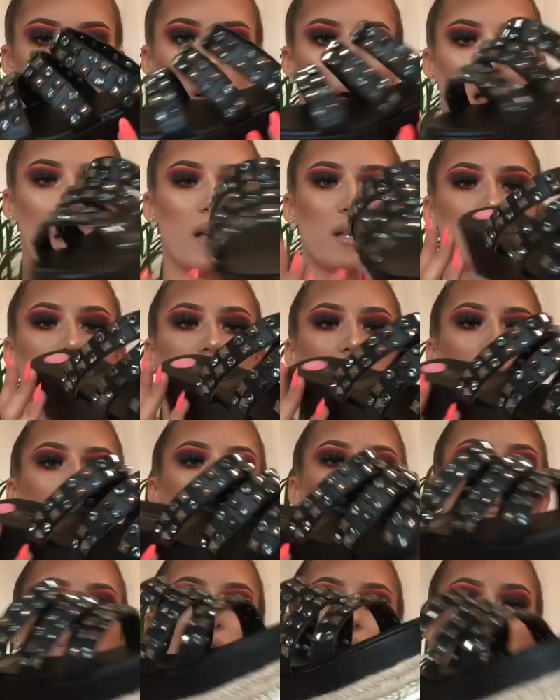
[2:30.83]
but I
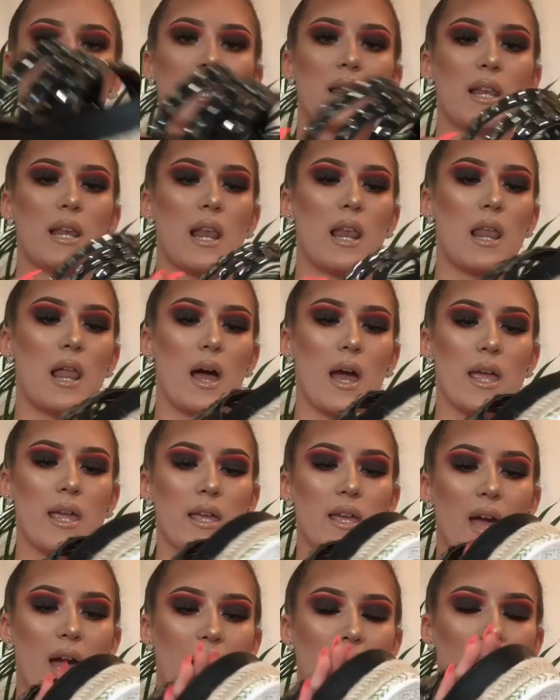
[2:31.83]
really
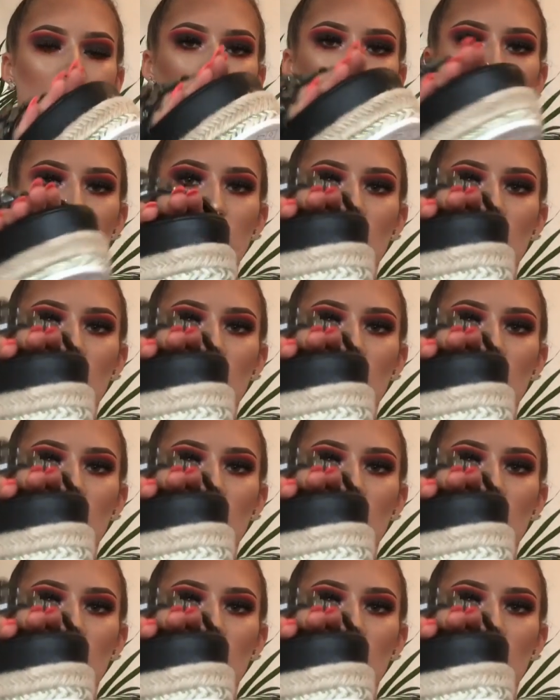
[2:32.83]
like how